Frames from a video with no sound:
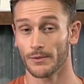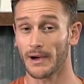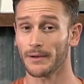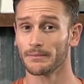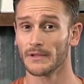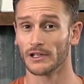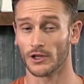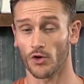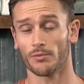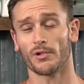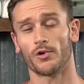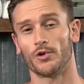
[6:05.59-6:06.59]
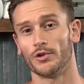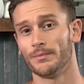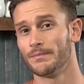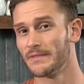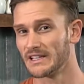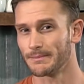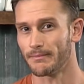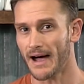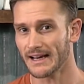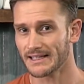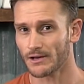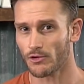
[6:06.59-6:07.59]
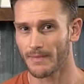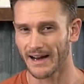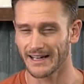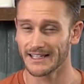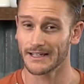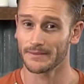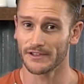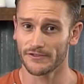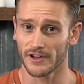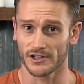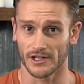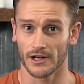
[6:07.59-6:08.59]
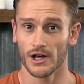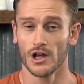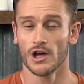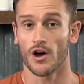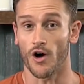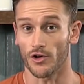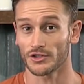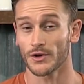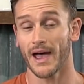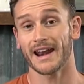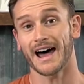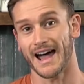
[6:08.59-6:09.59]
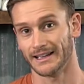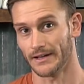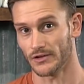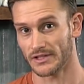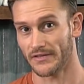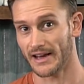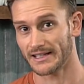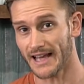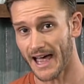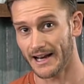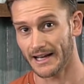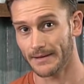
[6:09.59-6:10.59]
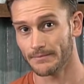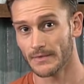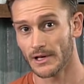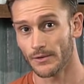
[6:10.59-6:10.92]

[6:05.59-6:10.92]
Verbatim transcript: Well, lo and behold, these mice that were magnesium deficient also had high levels of anxiety.